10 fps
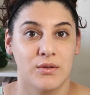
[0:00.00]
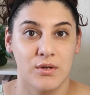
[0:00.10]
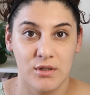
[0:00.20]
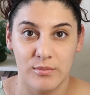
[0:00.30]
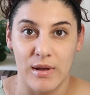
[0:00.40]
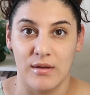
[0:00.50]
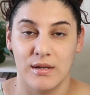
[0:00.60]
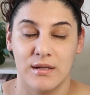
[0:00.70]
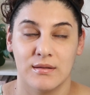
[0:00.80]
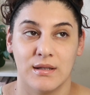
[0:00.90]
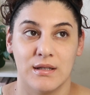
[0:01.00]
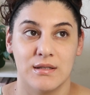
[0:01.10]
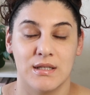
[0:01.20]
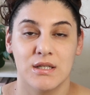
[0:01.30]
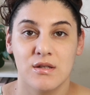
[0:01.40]
good about it.
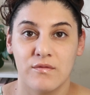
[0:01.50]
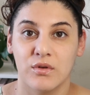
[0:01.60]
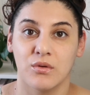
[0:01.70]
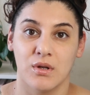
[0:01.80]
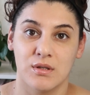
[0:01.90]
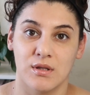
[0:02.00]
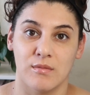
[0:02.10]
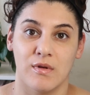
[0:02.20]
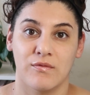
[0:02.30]
It doesn't feel good to them.